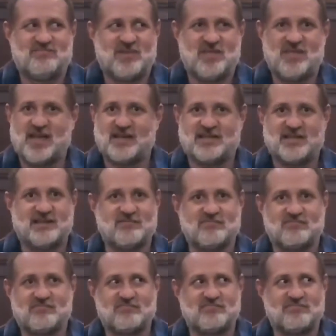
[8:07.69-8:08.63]
And that
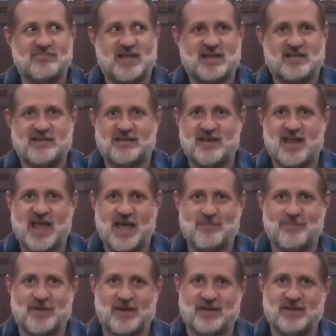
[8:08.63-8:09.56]
didn't
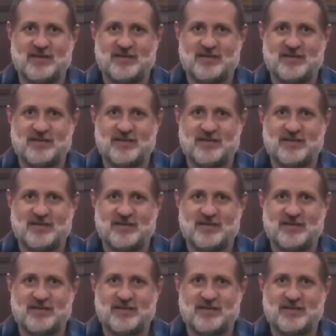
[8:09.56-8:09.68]
happen.